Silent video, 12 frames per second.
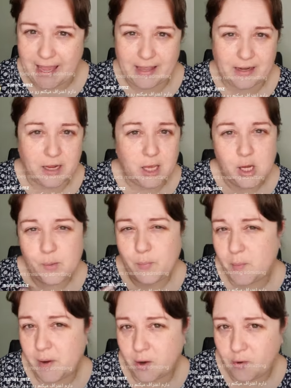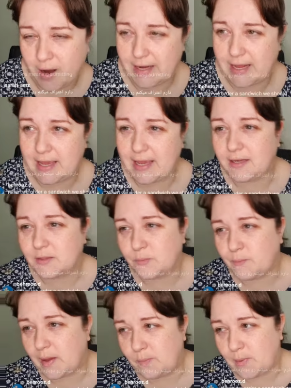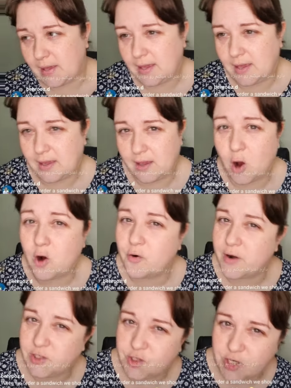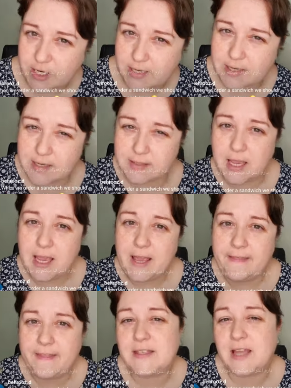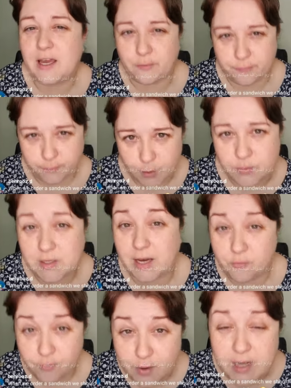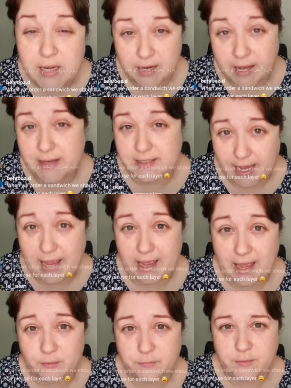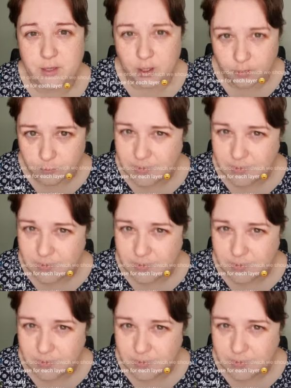pomegranate, maybe oranges, these kind of fruits I really like to have, you know, seasonal